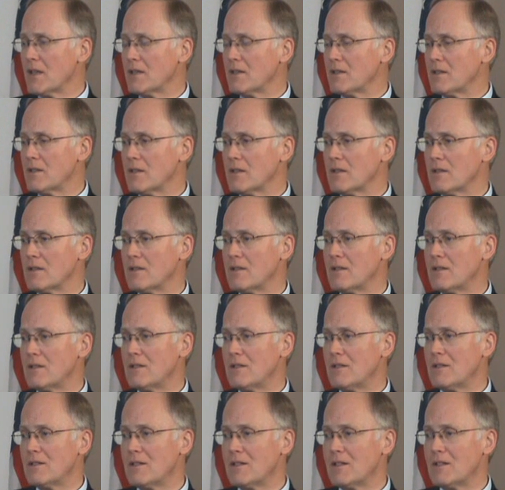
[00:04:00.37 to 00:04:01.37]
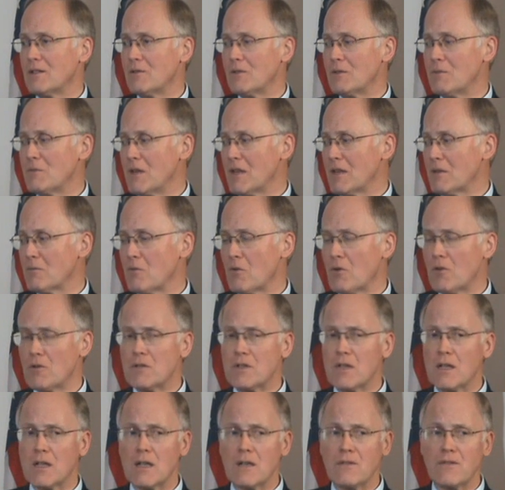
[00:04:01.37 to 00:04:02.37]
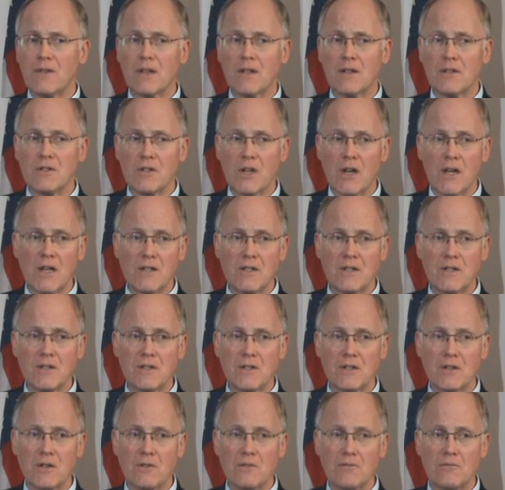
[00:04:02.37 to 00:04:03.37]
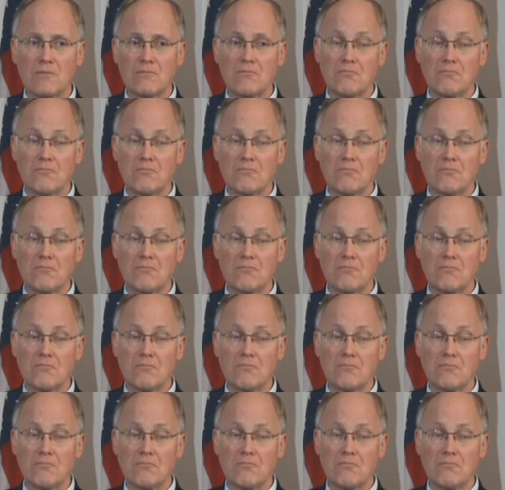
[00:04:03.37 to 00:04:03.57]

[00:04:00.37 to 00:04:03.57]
that would make more significant changes. So